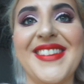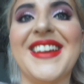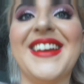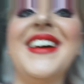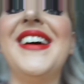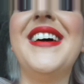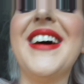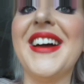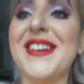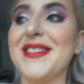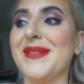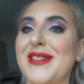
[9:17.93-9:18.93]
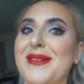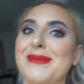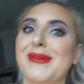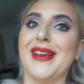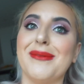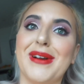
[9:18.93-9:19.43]
I just wish I was
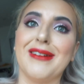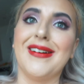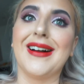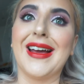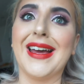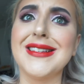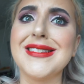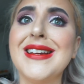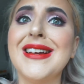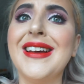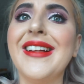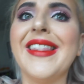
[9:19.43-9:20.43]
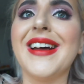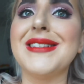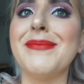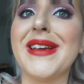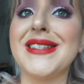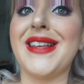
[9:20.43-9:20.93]
making my raw cakes. That's
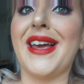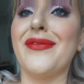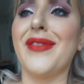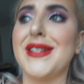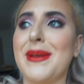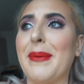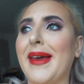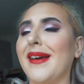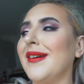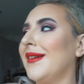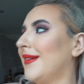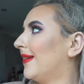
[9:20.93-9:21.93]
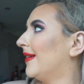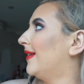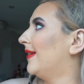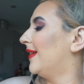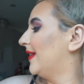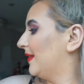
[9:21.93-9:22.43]
my safe recipe.
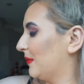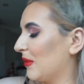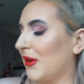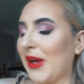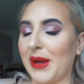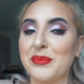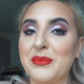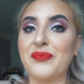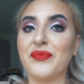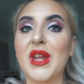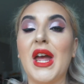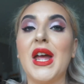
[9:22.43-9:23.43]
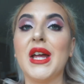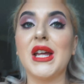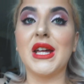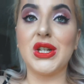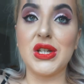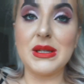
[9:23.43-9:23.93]
Okay,
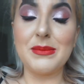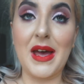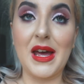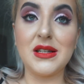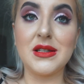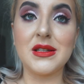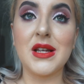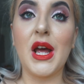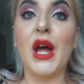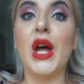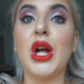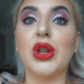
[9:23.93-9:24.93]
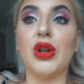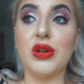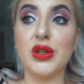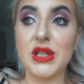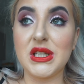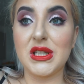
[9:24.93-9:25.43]
kitchen's a mess,
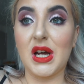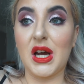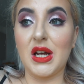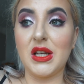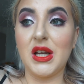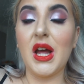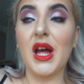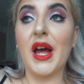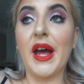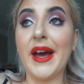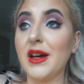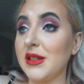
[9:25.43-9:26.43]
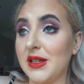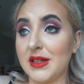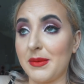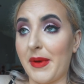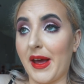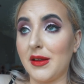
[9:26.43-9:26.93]
laundry's done, house is a
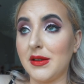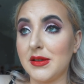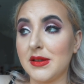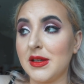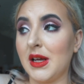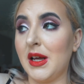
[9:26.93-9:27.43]
mess.